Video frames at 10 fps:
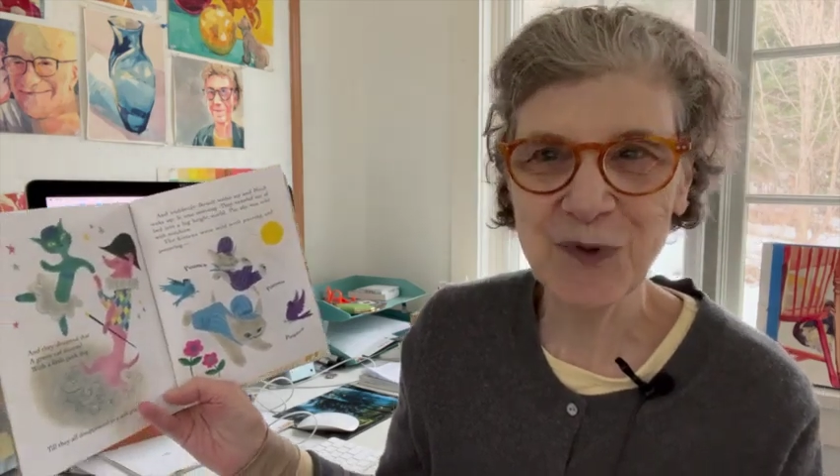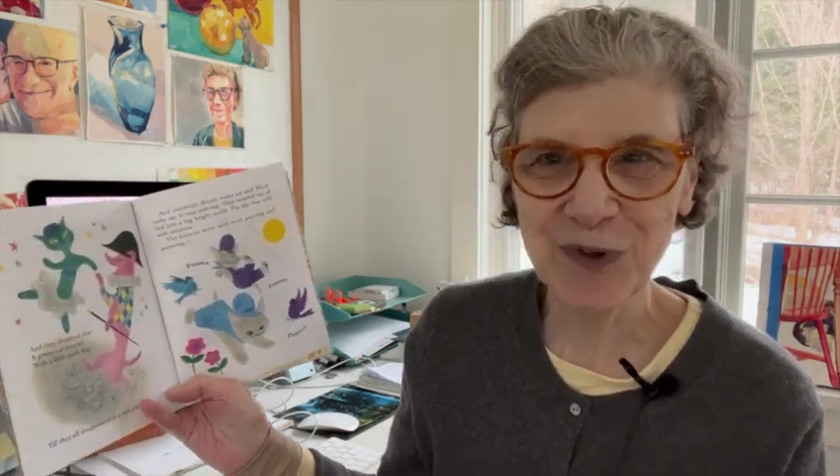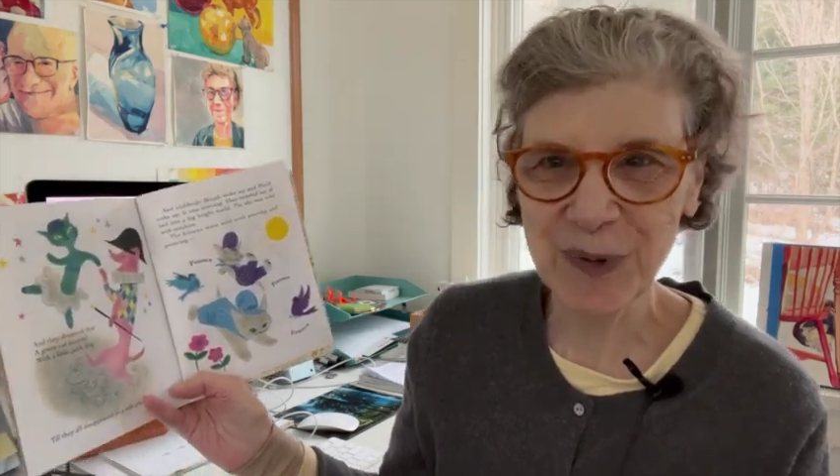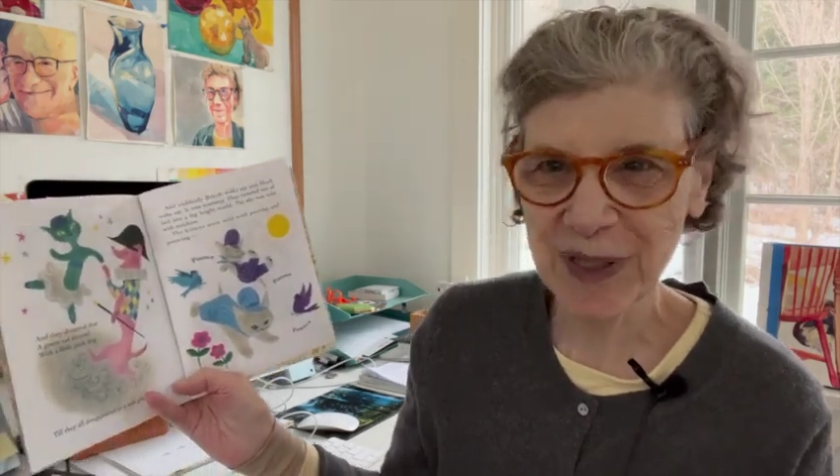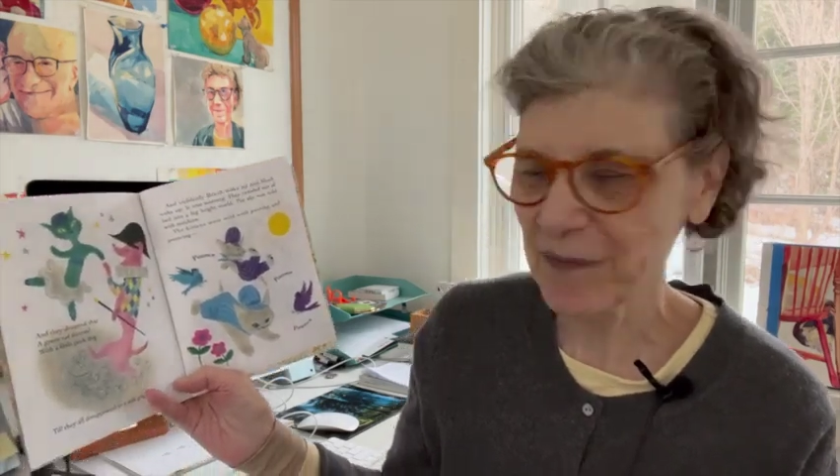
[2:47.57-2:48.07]

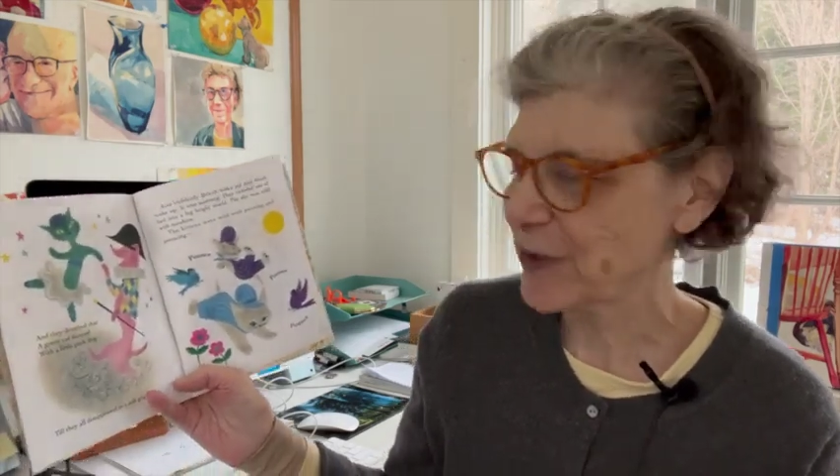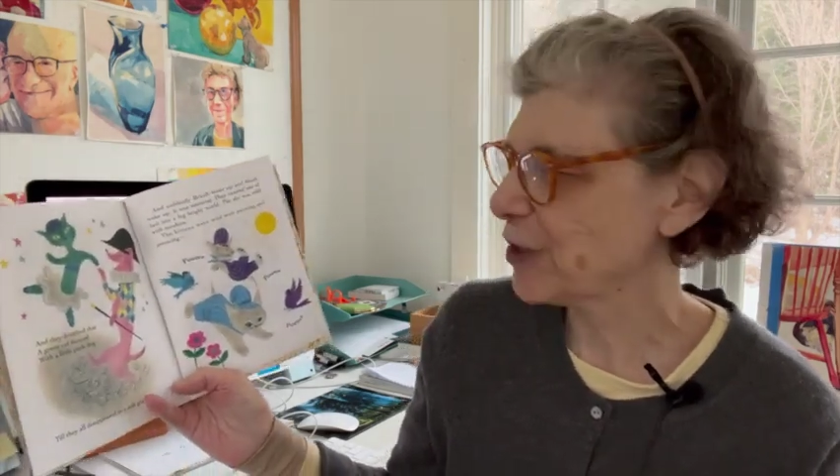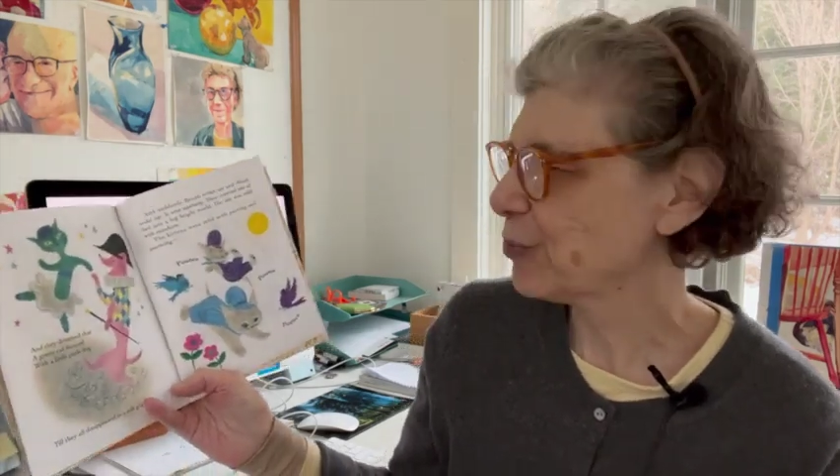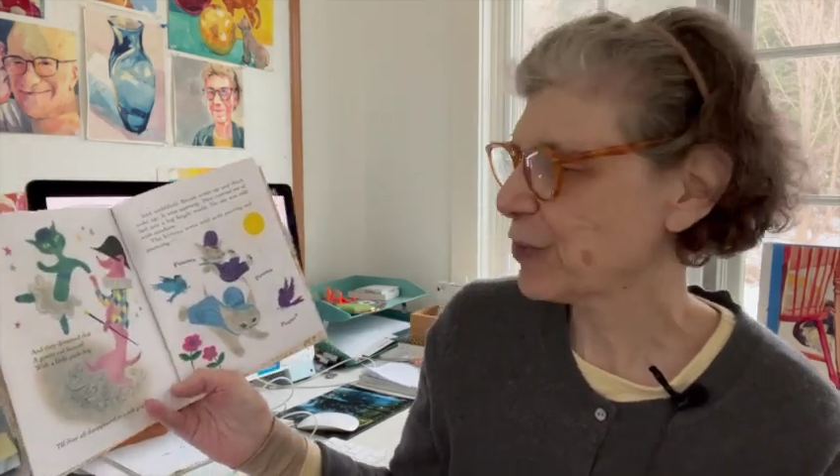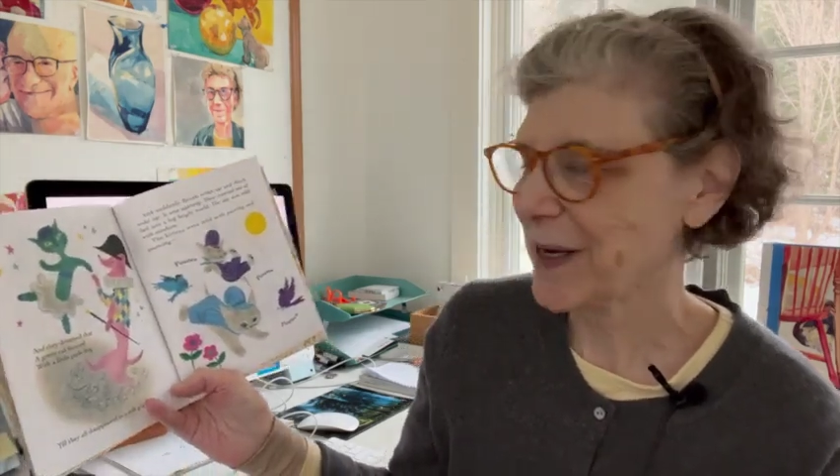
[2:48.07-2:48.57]
dreaming of
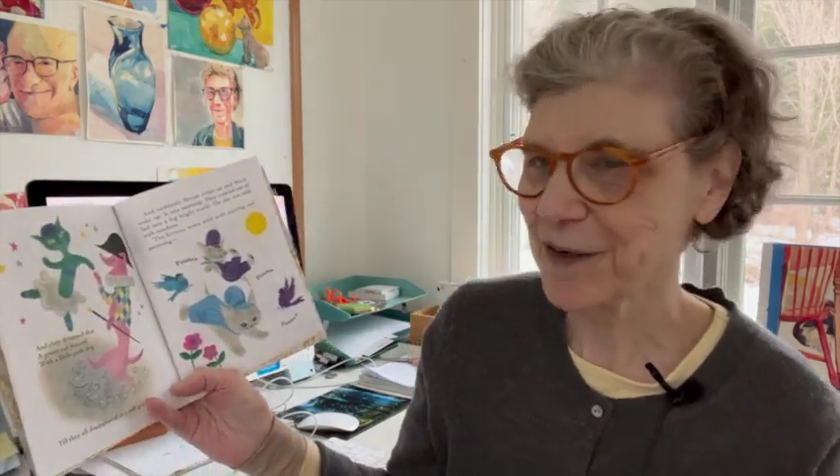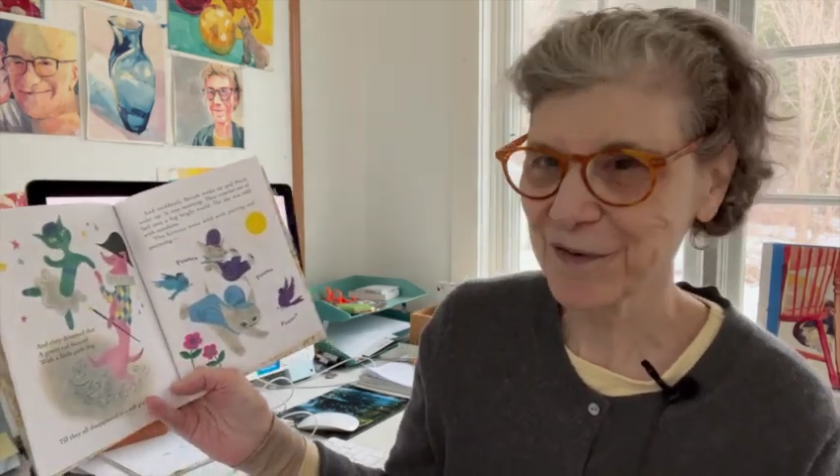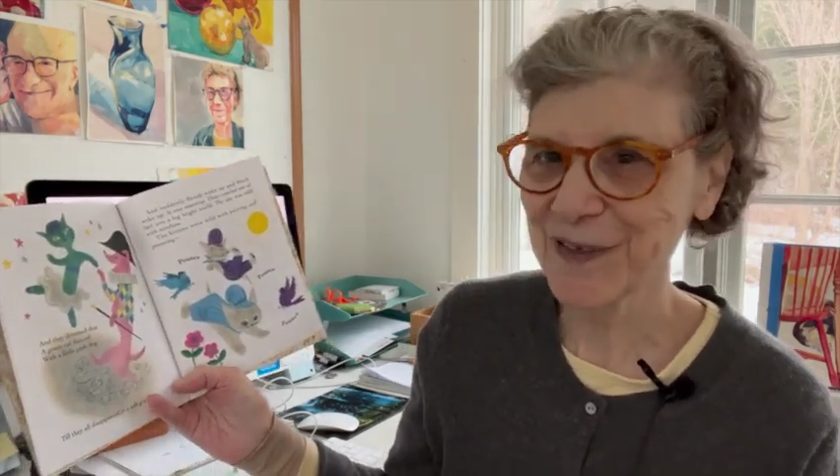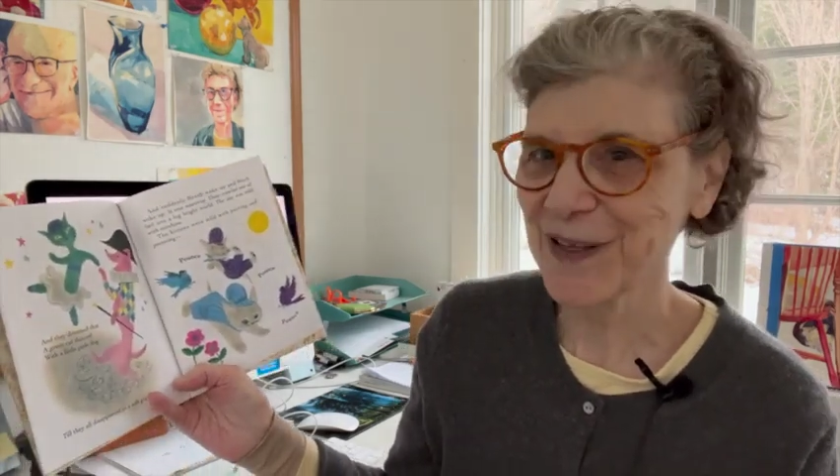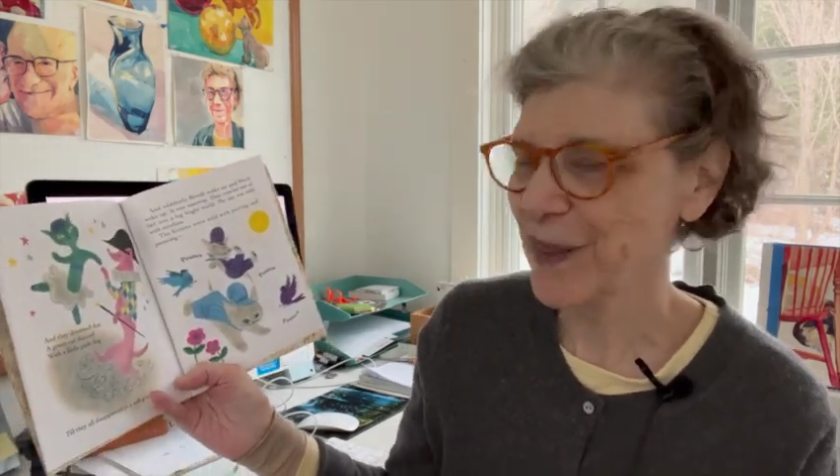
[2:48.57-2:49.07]
their
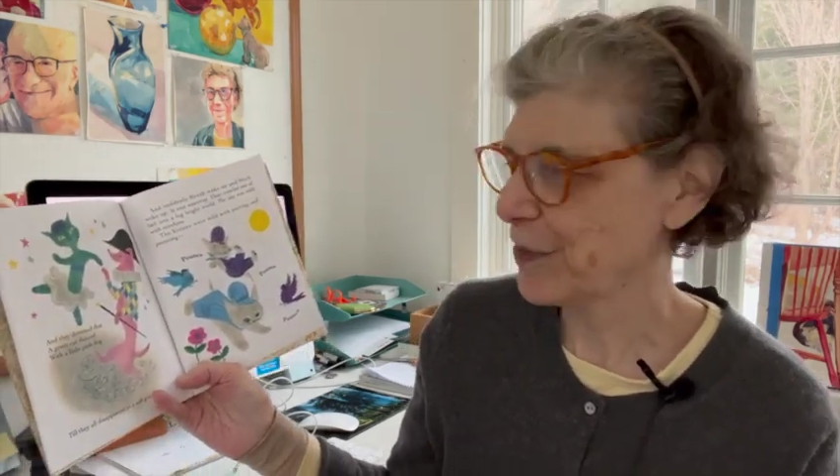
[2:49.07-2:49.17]
brown